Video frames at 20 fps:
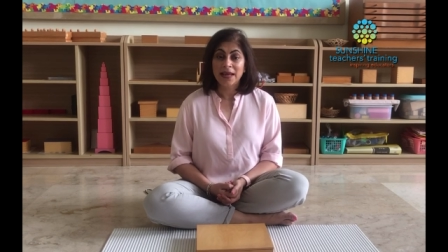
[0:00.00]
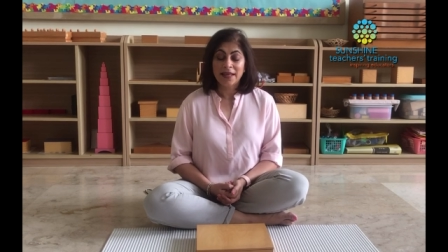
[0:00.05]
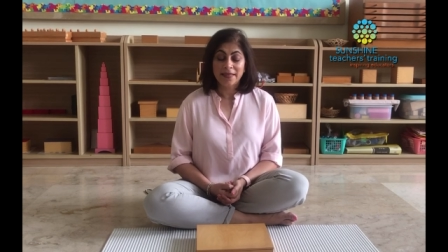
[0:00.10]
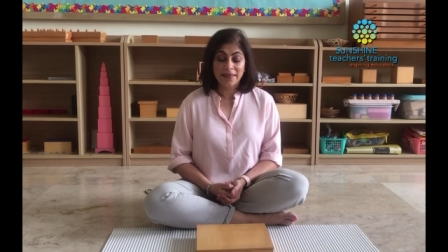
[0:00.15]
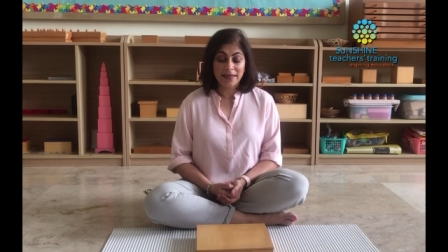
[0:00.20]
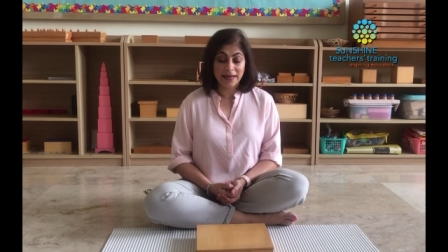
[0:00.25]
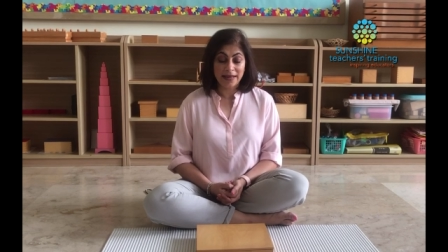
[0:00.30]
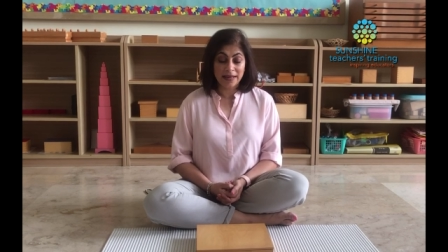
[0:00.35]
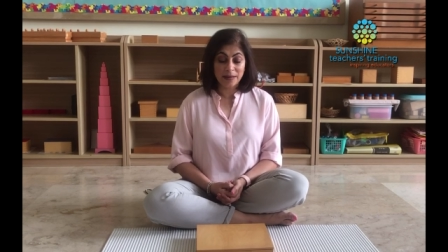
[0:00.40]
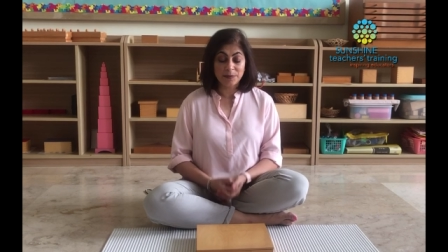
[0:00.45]

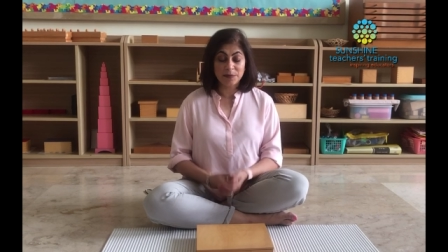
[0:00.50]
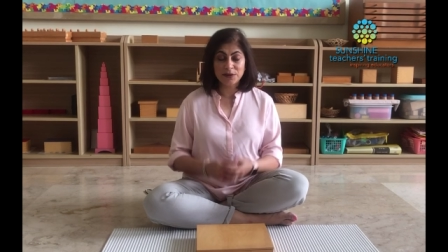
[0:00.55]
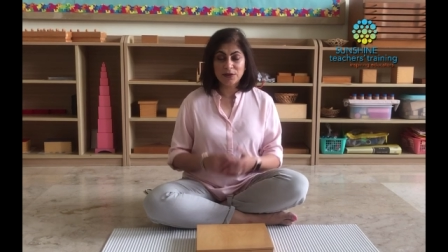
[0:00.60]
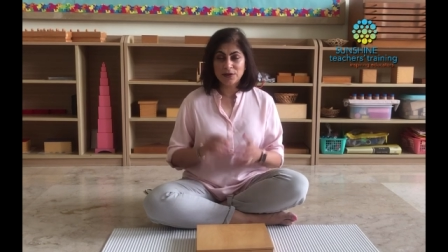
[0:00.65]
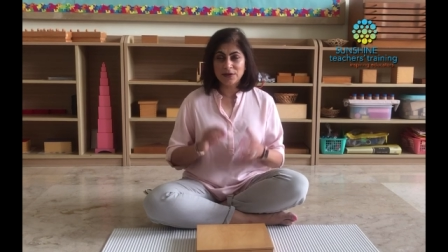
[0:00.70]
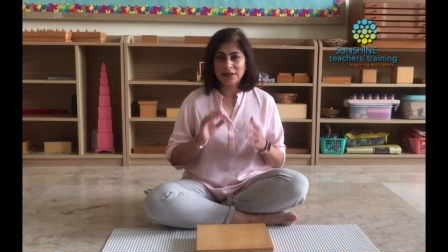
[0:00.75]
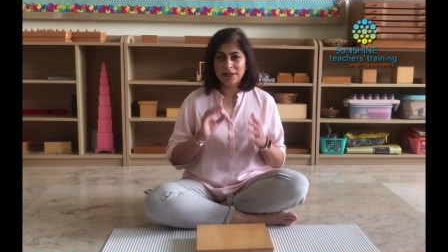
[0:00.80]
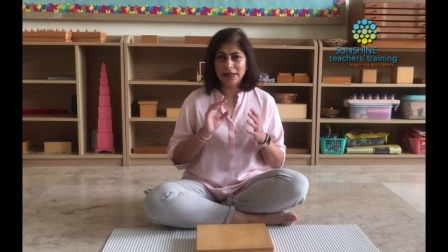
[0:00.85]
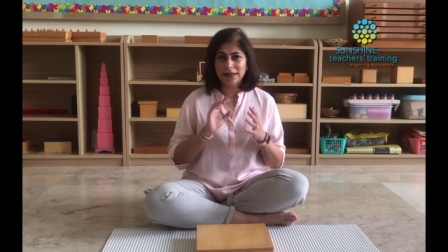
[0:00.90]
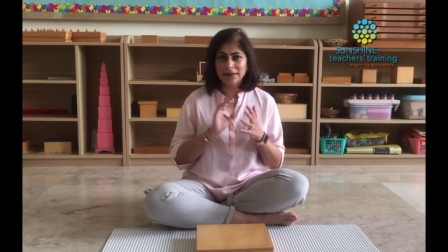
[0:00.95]
They are able
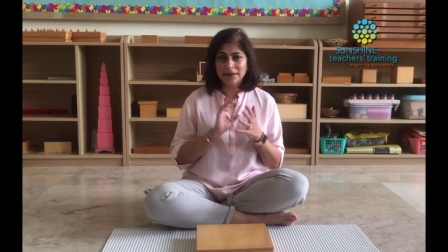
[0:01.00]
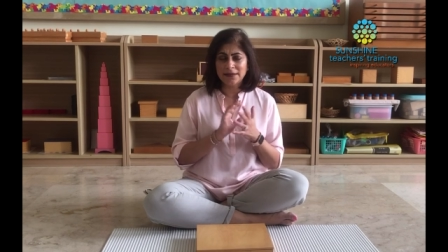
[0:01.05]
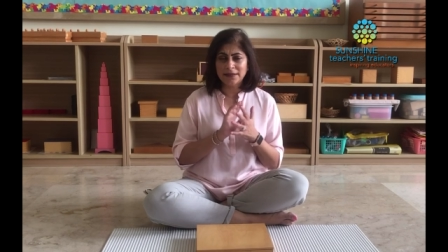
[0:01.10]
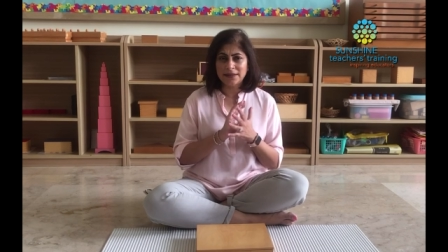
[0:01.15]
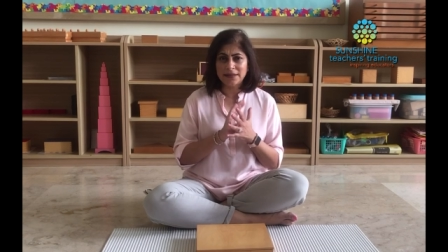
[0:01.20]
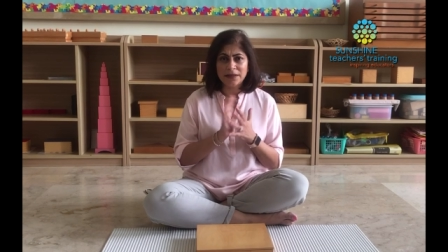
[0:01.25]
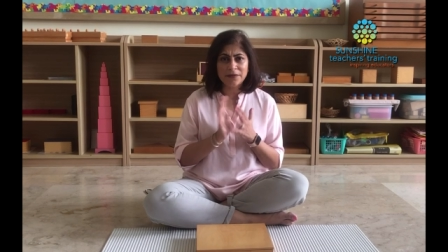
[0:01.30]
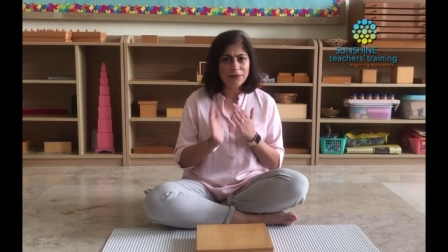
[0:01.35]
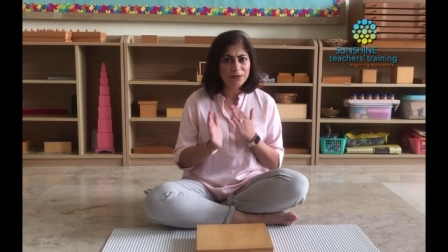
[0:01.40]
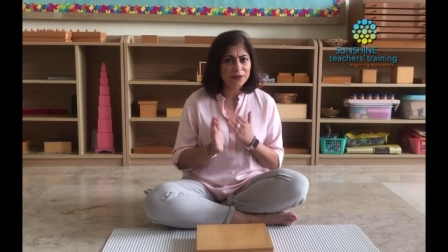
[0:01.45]
to tell the
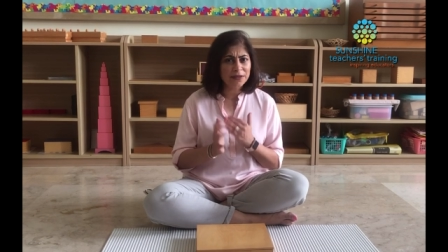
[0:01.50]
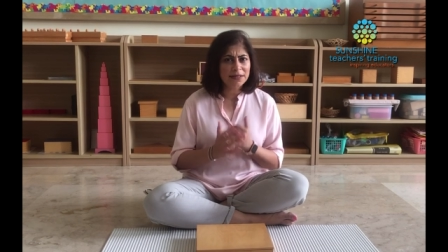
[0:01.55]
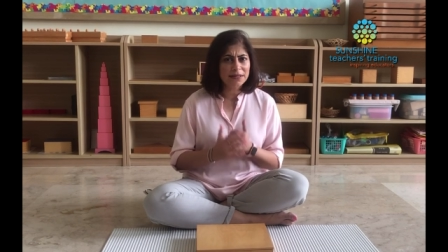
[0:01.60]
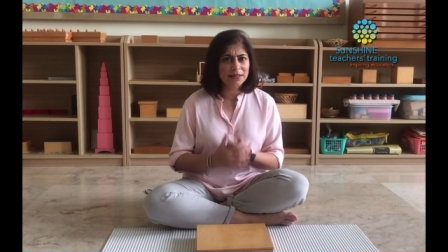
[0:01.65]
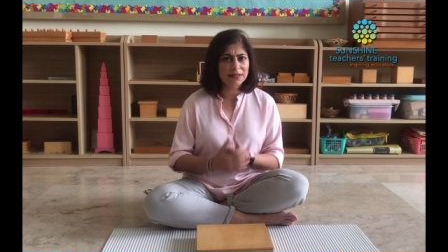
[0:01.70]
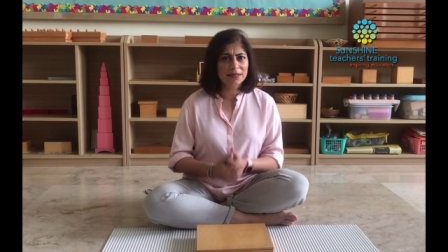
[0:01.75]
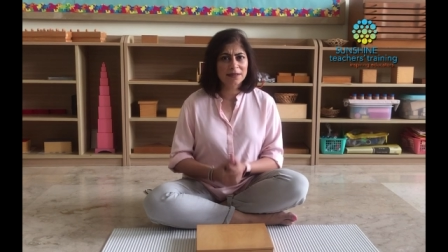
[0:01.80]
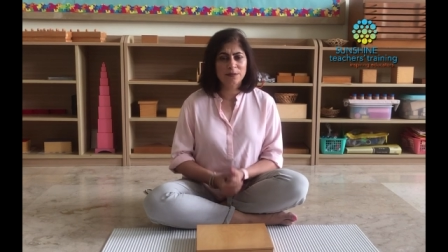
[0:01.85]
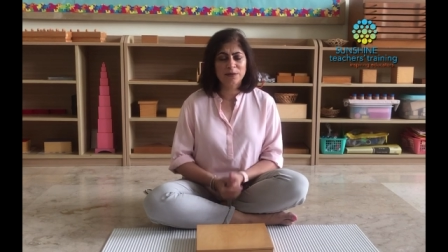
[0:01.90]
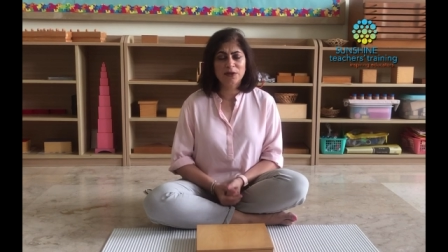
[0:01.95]

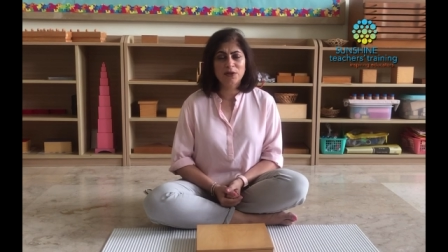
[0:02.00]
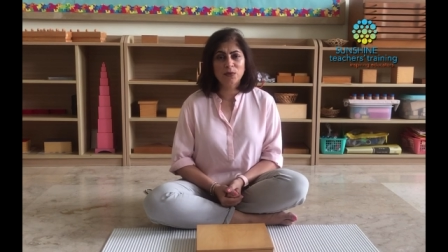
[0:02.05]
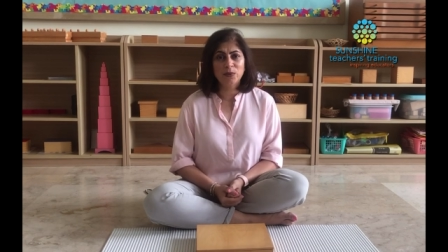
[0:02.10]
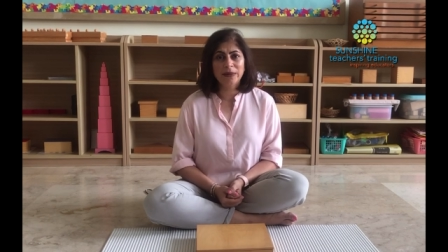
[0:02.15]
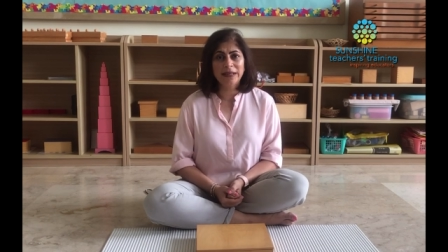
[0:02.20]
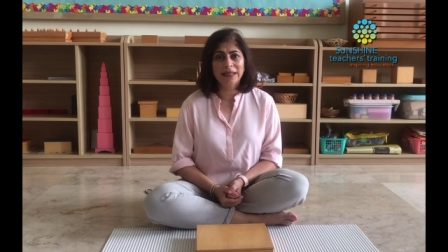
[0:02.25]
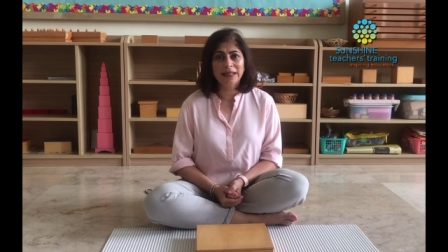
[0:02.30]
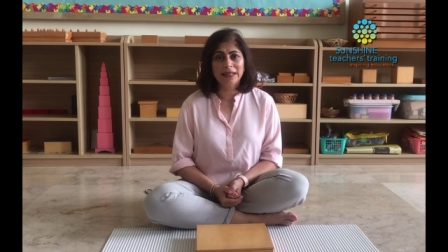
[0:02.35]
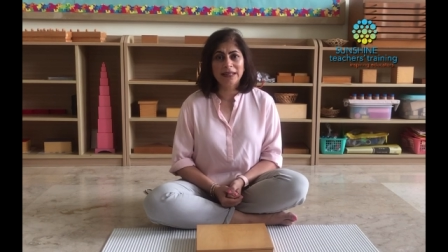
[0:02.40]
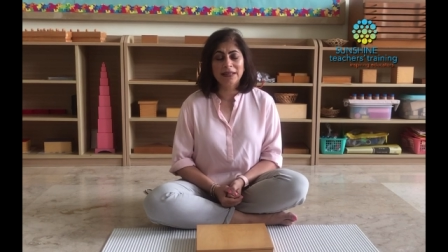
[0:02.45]
differences
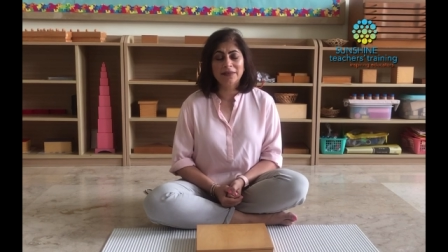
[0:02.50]
between